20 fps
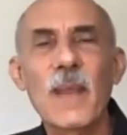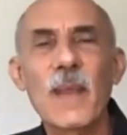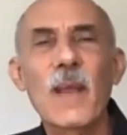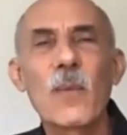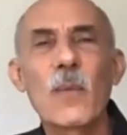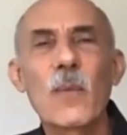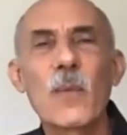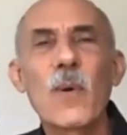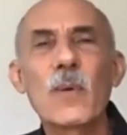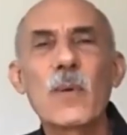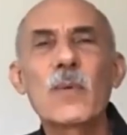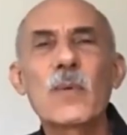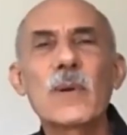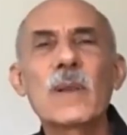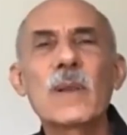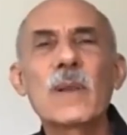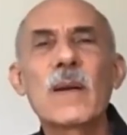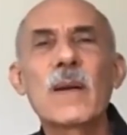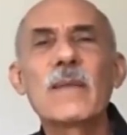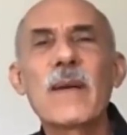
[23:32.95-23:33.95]
What would
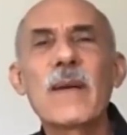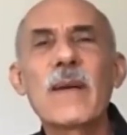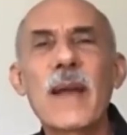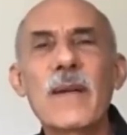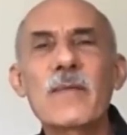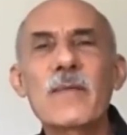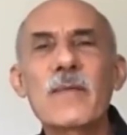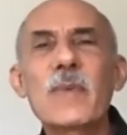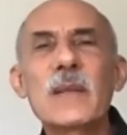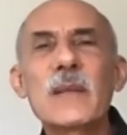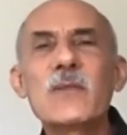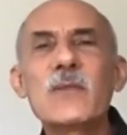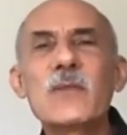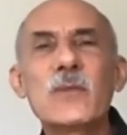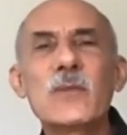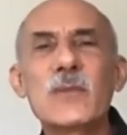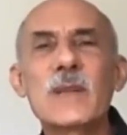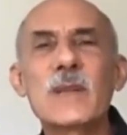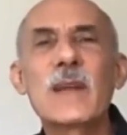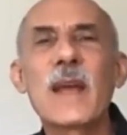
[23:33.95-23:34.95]
love have me
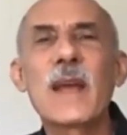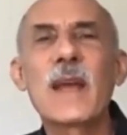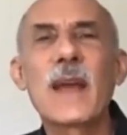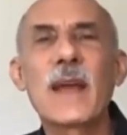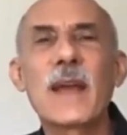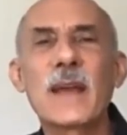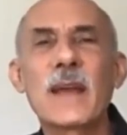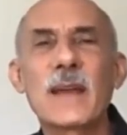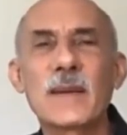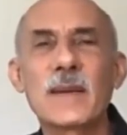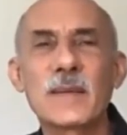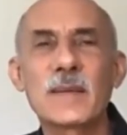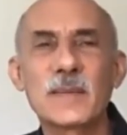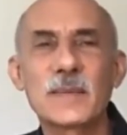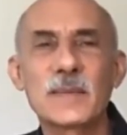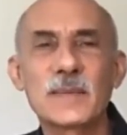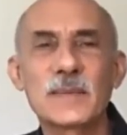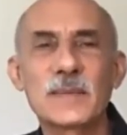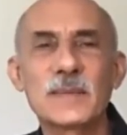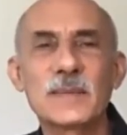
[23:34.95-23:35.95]
do today?
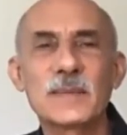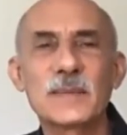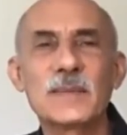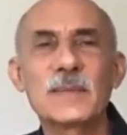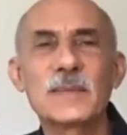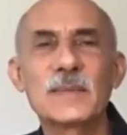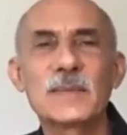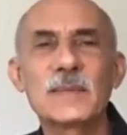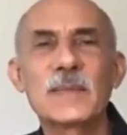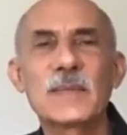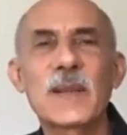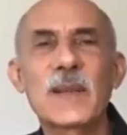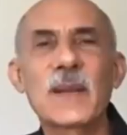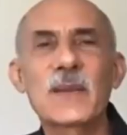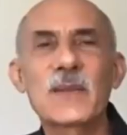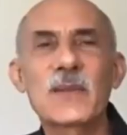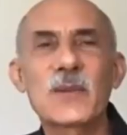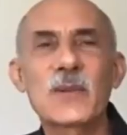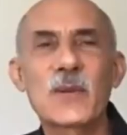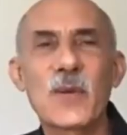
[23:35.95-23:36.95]

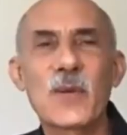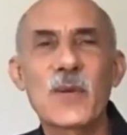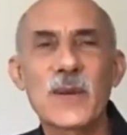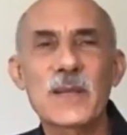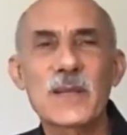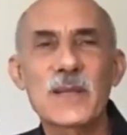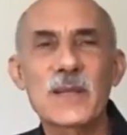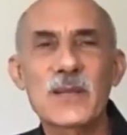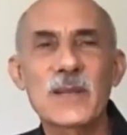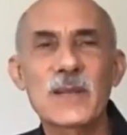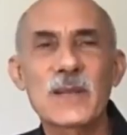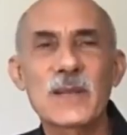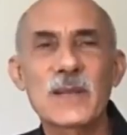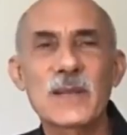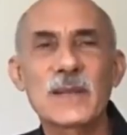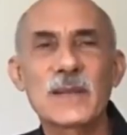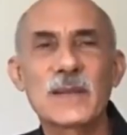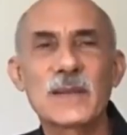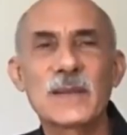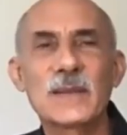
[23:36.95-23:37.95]
There's your question.
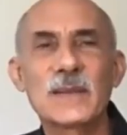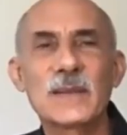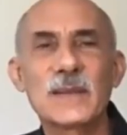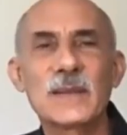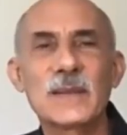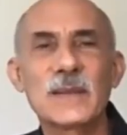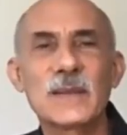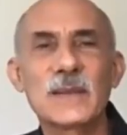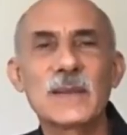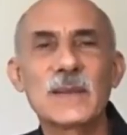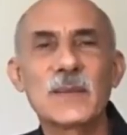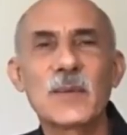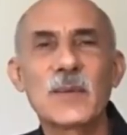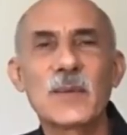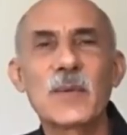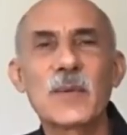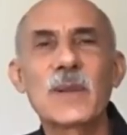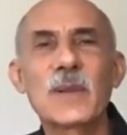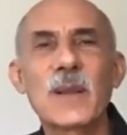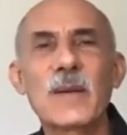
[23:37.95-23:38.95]

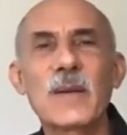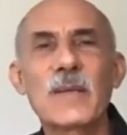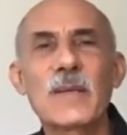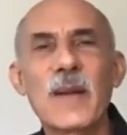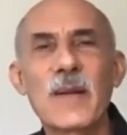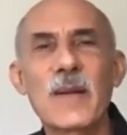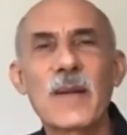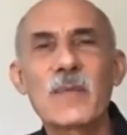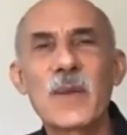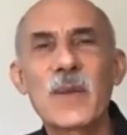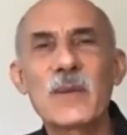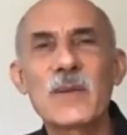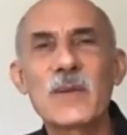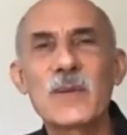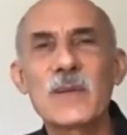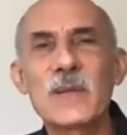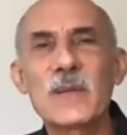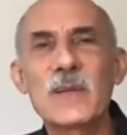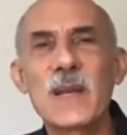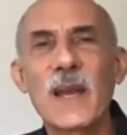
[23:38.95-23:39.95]
What would love have me do
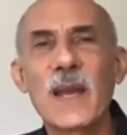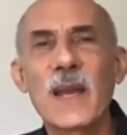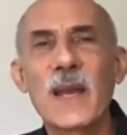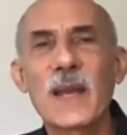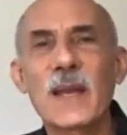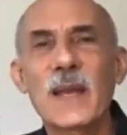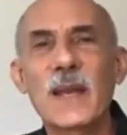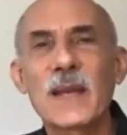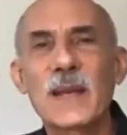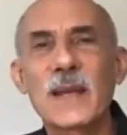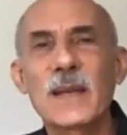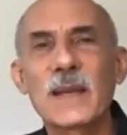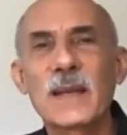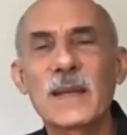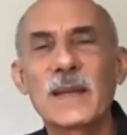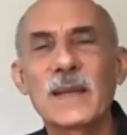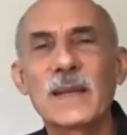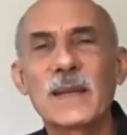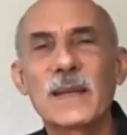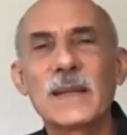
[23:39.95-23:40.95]
today?
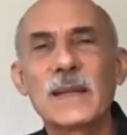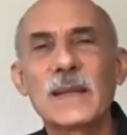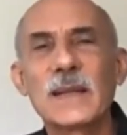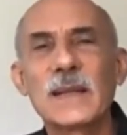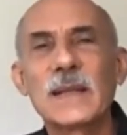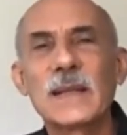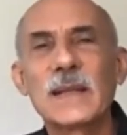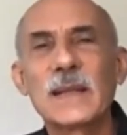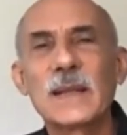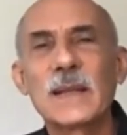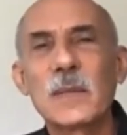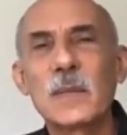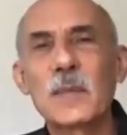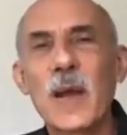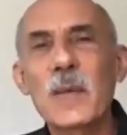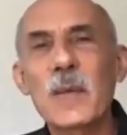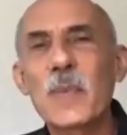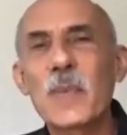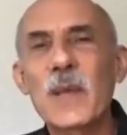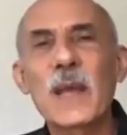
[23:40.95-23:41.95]
And it
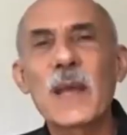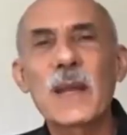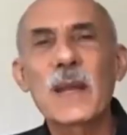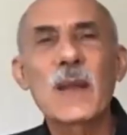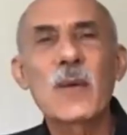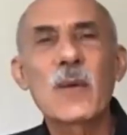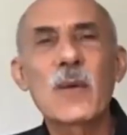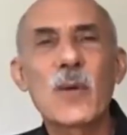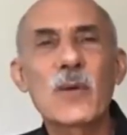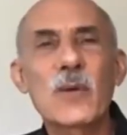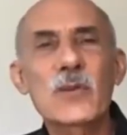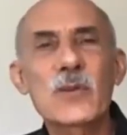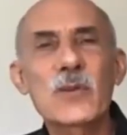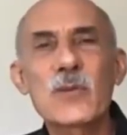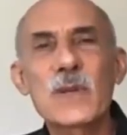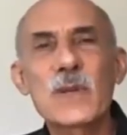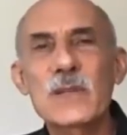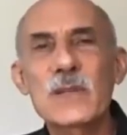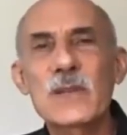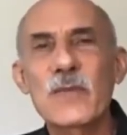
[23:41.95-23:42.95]
might be getting
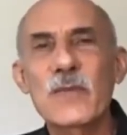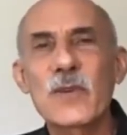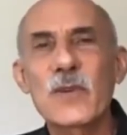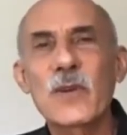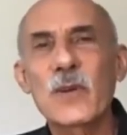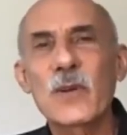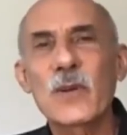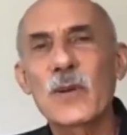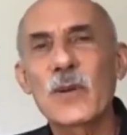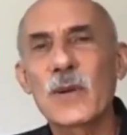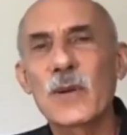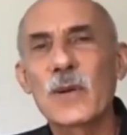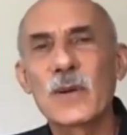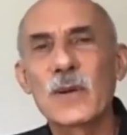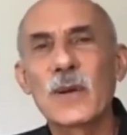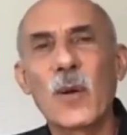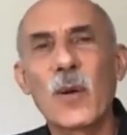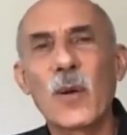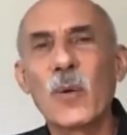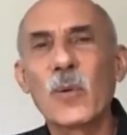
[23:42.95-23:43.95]
groceries for your
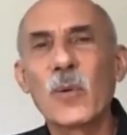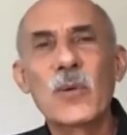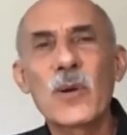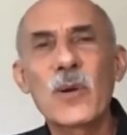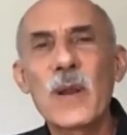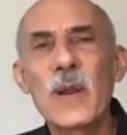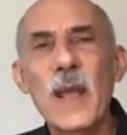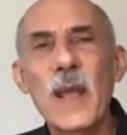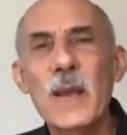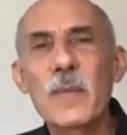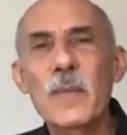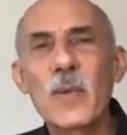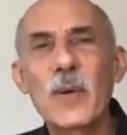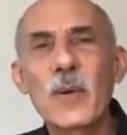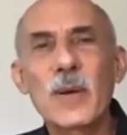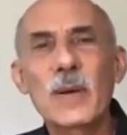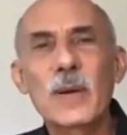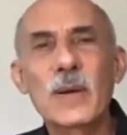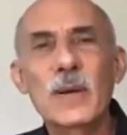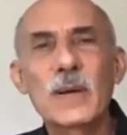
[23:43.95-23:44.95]
older
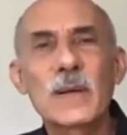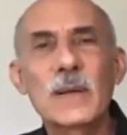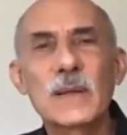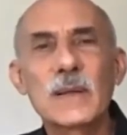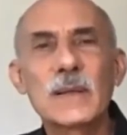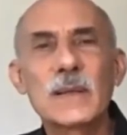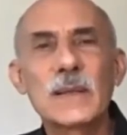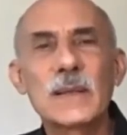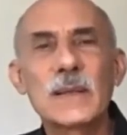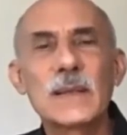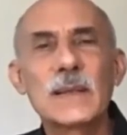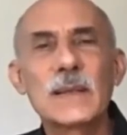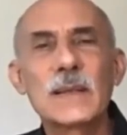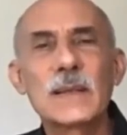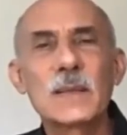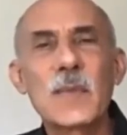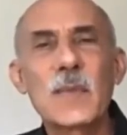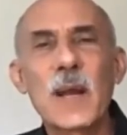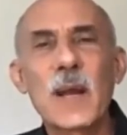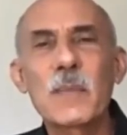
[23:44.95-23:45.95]
neighbor.
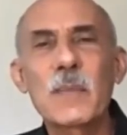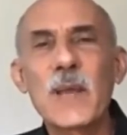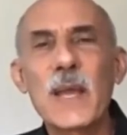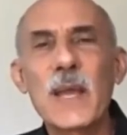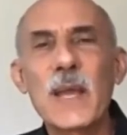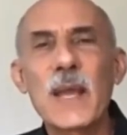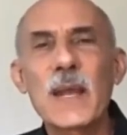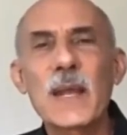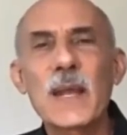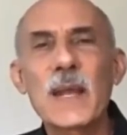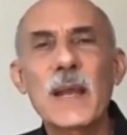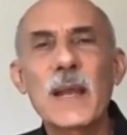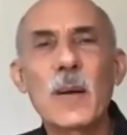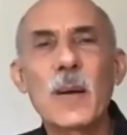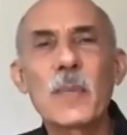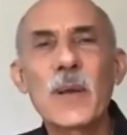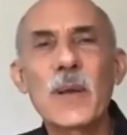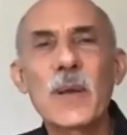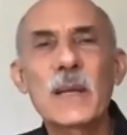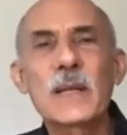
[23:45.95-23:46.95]
It might be
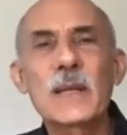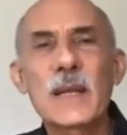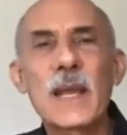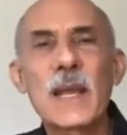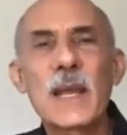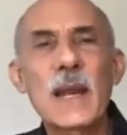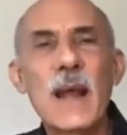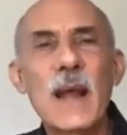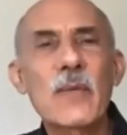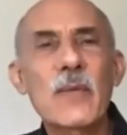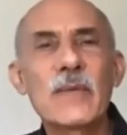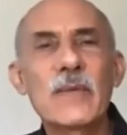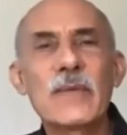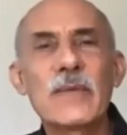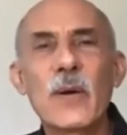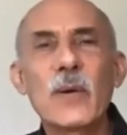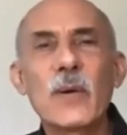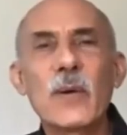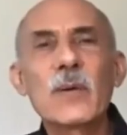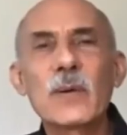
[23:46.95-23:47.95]
helping to get out the
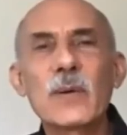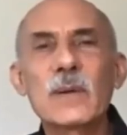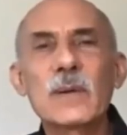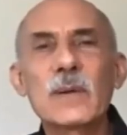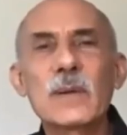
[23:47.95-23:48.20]
vote.